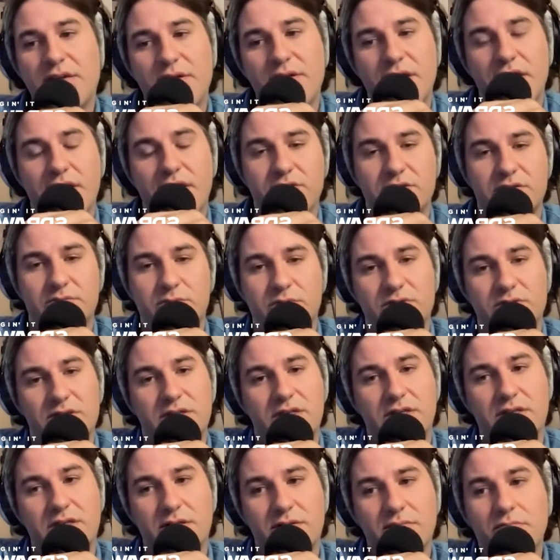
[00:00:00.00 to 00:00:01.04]
house
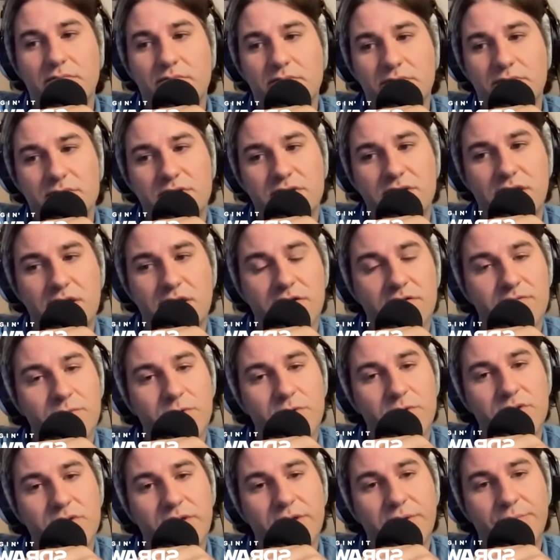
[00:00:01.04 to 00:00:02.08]
musicy style of music